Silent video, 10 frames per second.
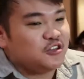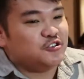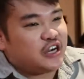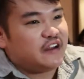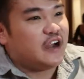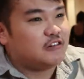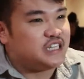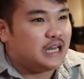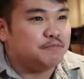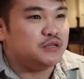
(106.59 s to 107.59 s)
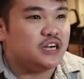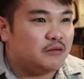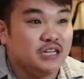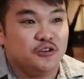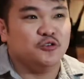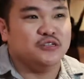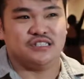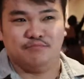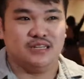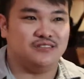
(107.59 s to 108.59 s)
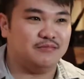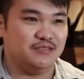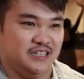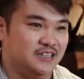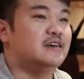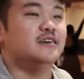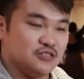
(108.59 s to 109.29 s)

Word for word: You drive down Jalan P. Ramlee. who is P. Ramlee?